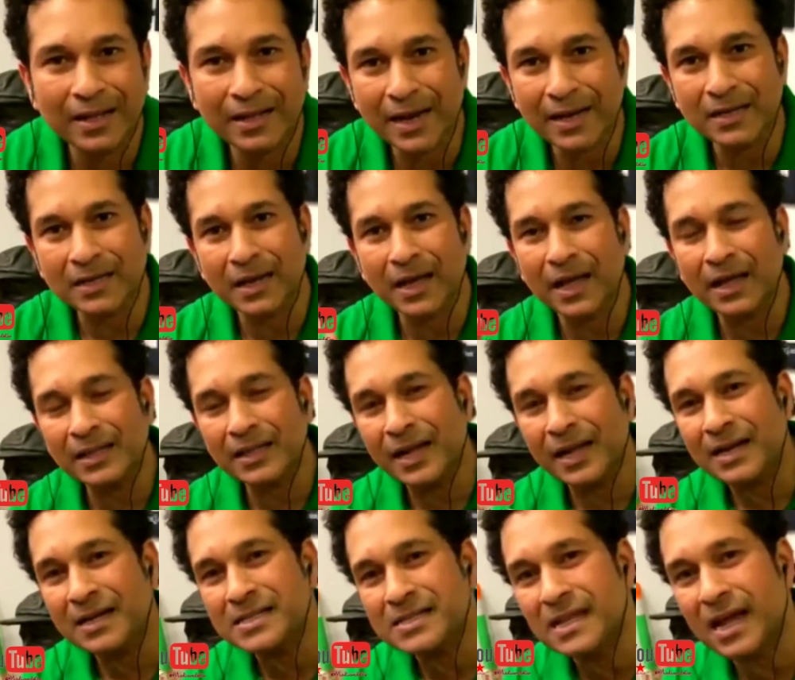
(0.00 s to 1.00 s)
and
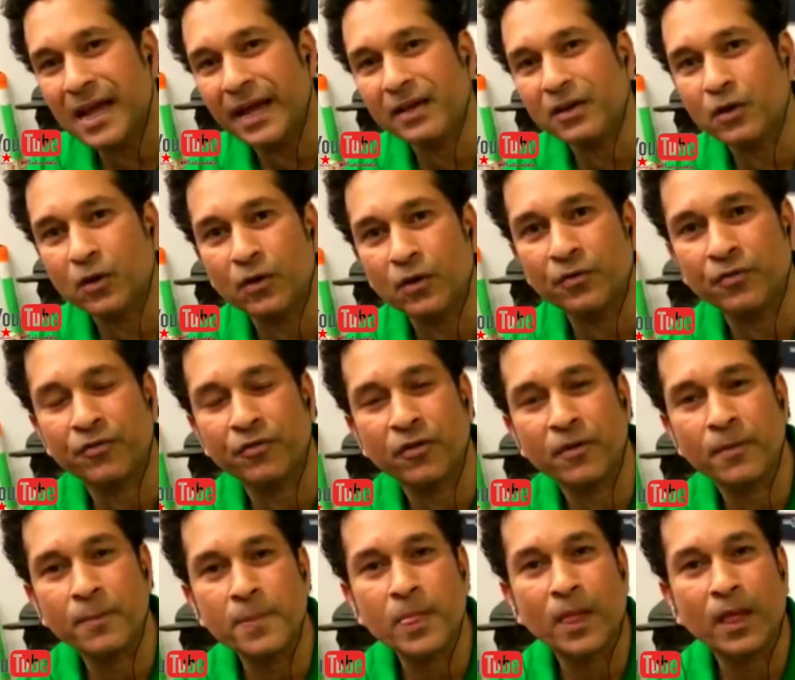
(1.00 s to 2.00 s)
that sight
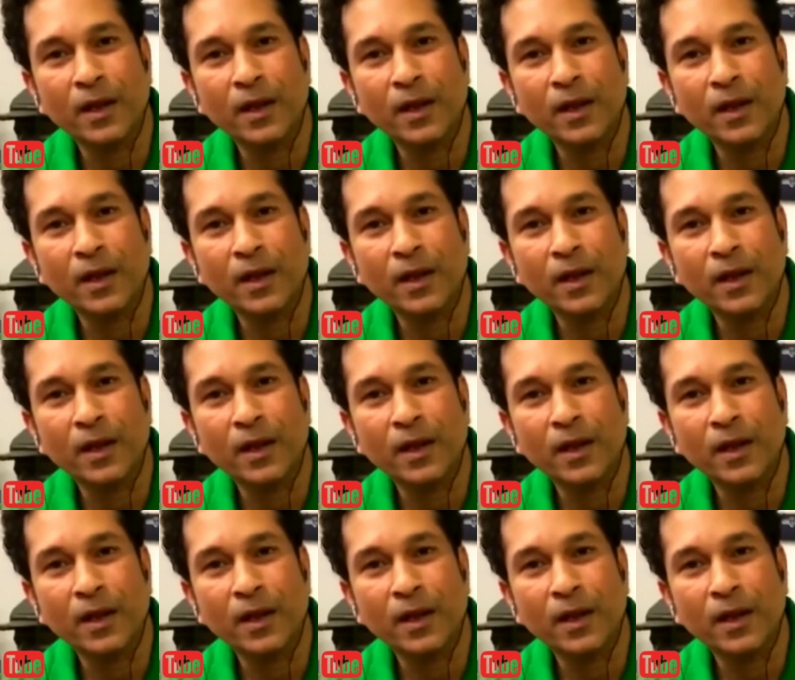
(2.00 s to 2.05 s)
of